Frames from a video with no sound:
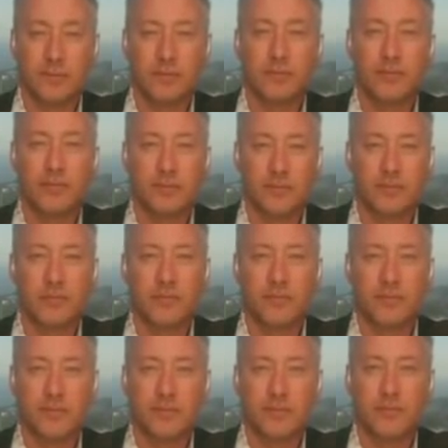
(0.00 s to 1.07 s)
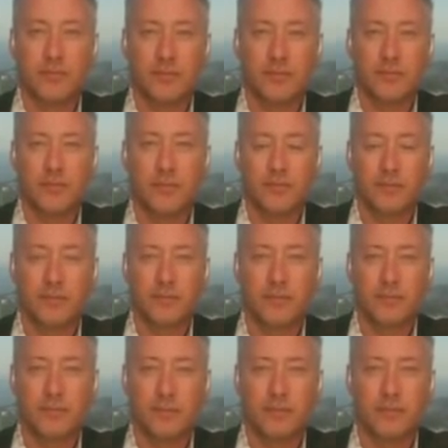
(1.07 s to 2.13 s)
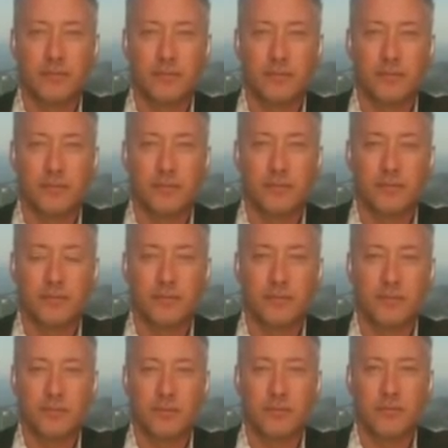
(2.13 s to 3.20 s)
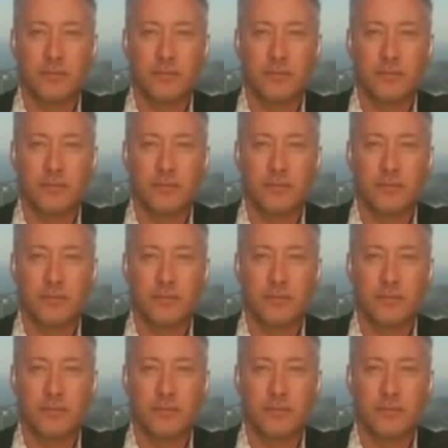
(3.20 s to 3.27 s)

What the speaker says: This person isn't speaking.